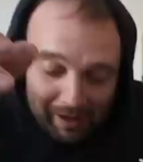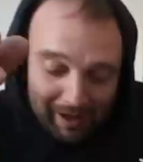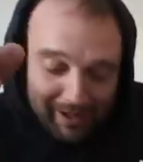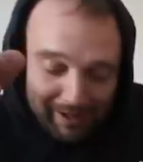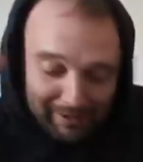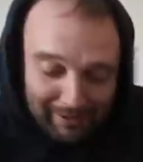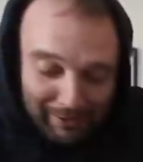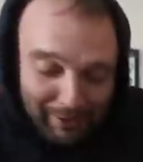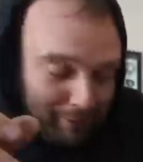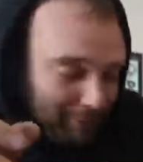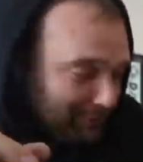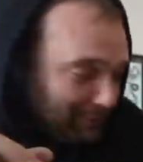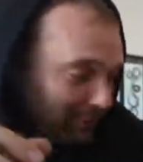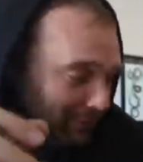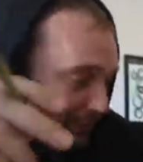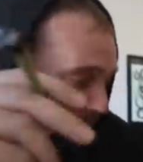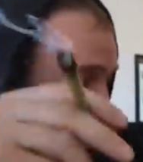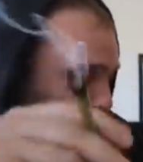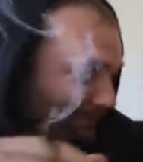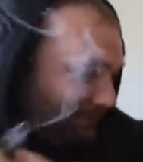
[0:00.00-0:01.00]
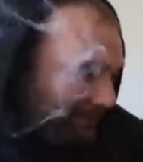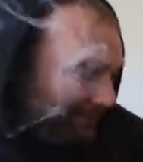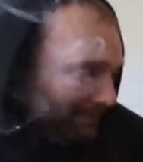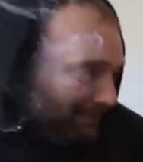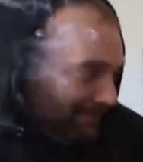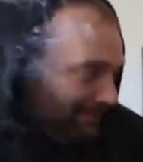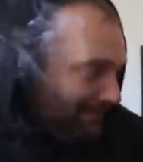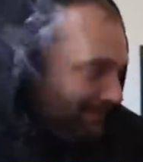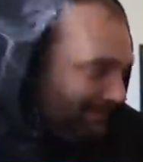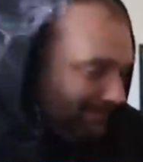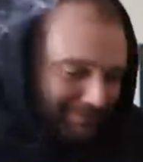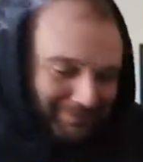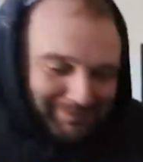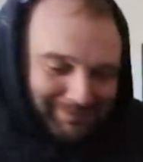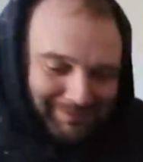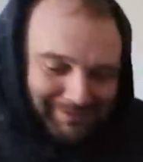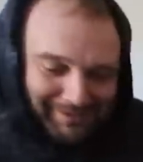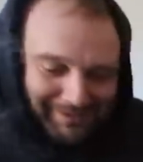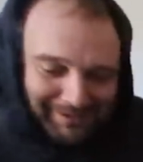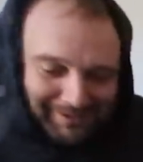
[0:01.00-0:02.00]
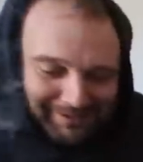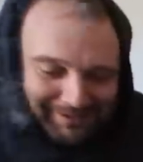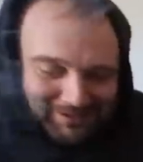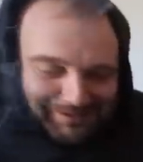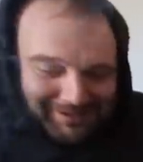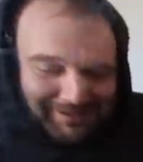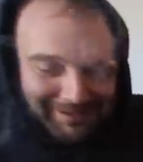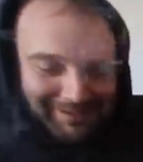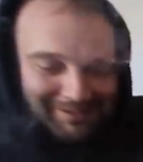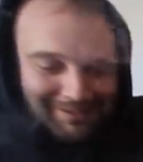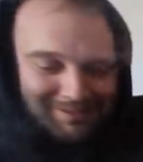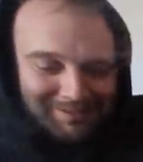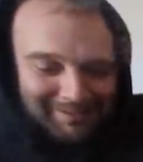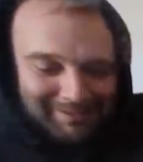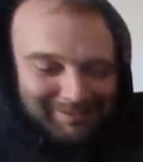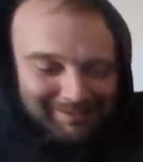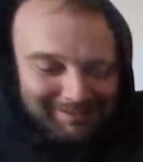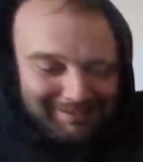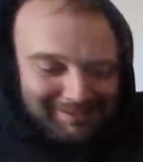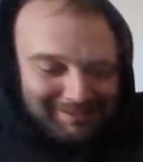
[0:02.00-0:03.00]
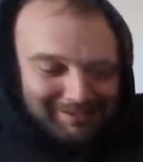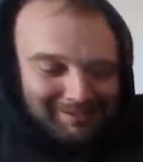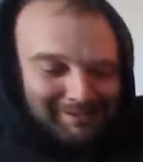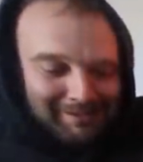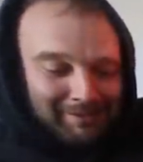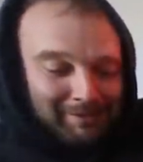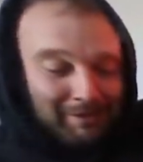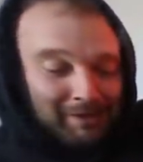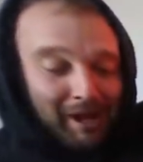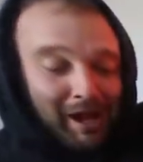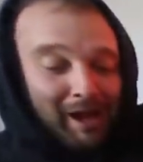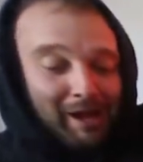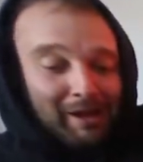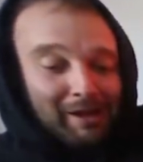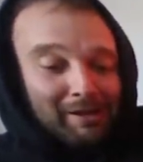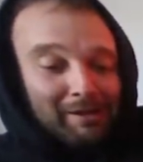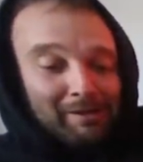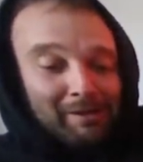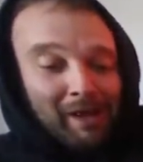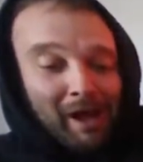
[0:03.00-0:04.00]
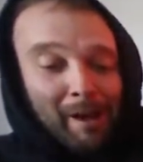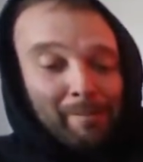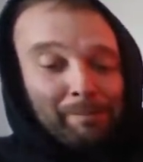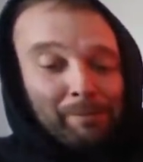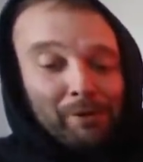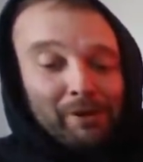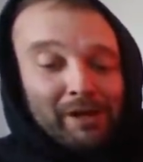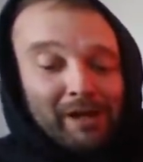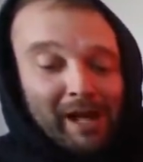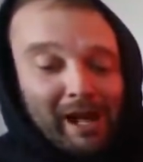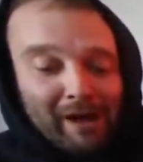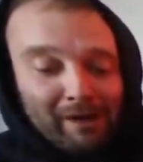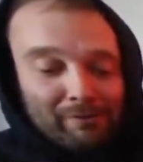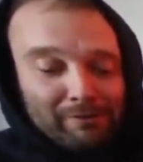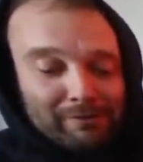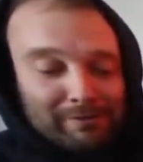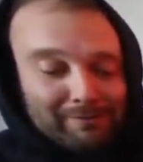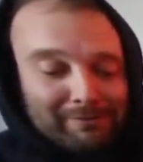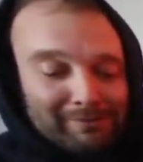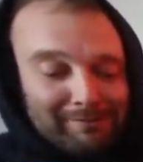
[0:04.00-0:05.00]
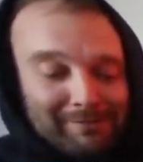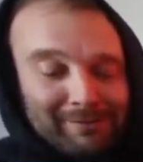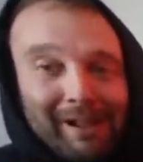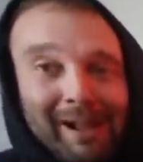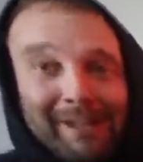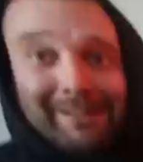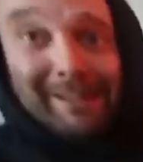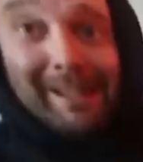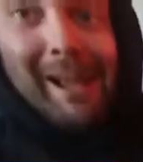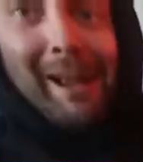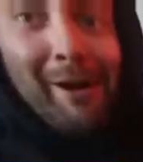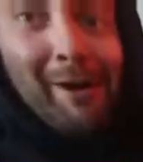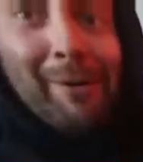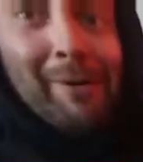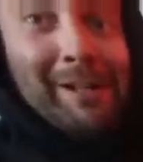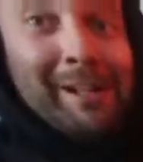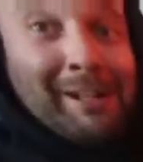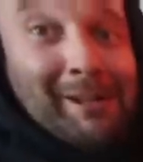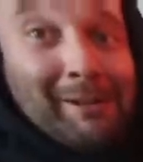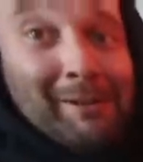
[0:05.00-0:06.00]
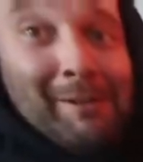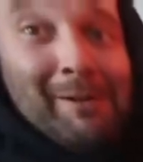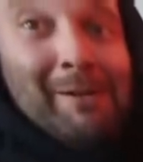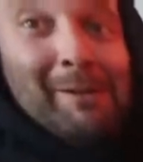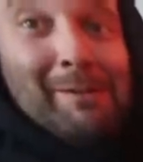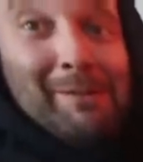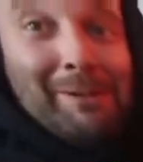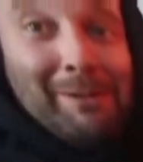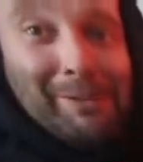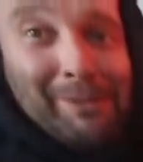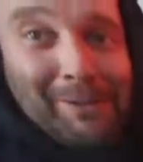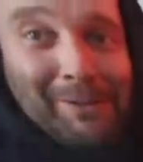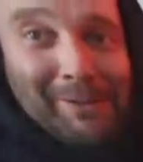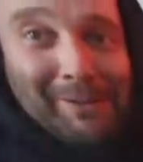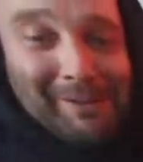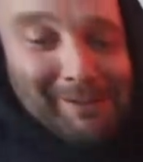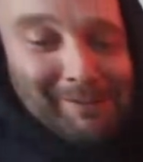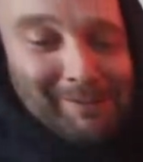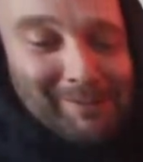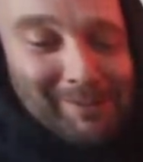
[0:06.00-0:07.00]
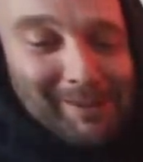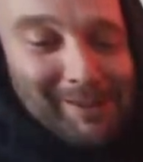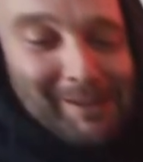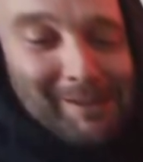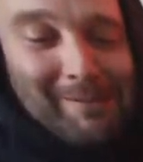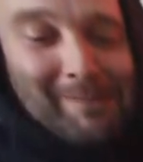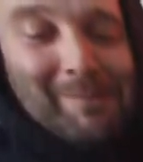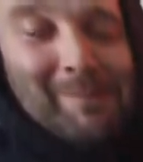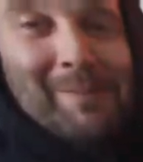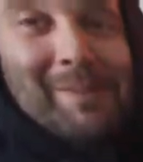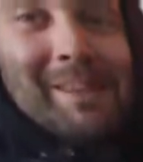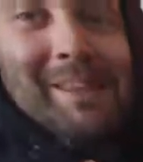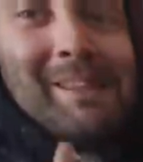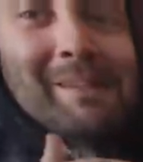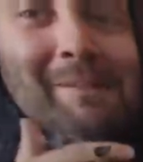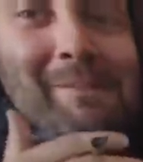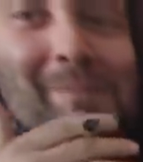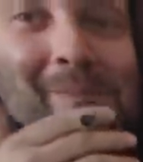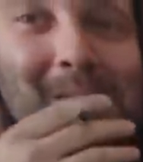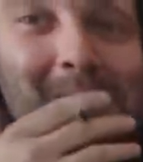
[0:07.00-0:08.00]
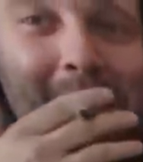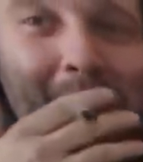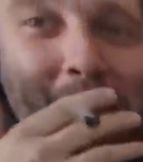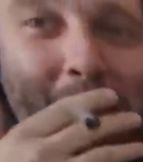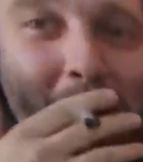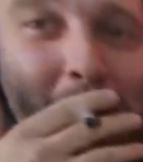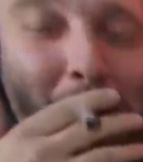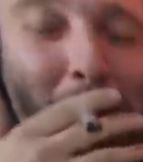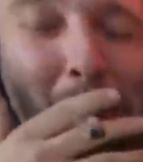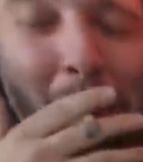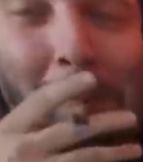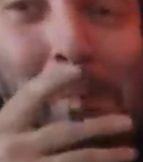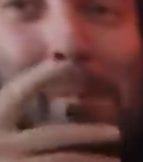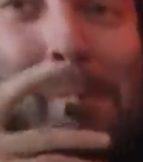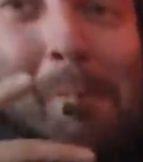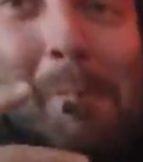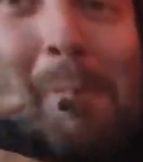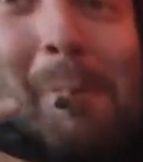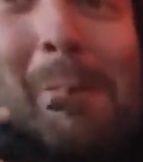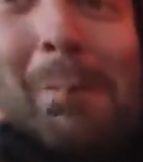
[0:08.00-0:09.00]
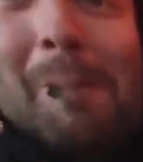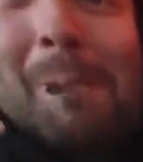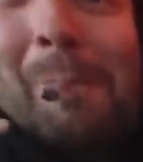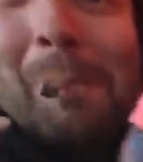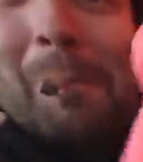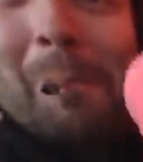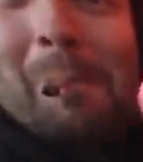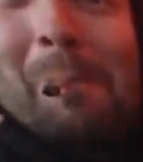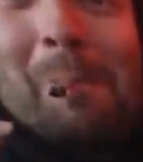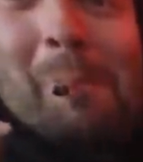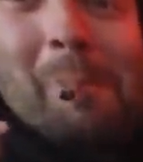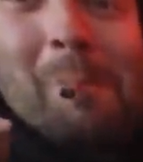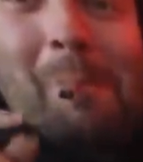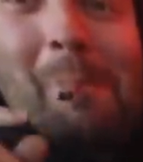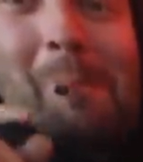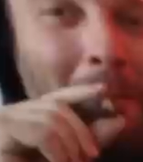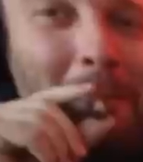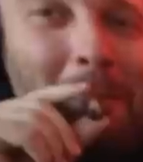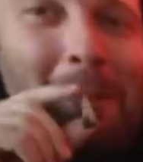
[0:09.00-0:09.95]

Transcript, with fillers: Wait, no joke. Yeah, great. Here goes the chair. What? On the. I put it out. I did. Oh. I rest my motherfucking case. Delete all your comments.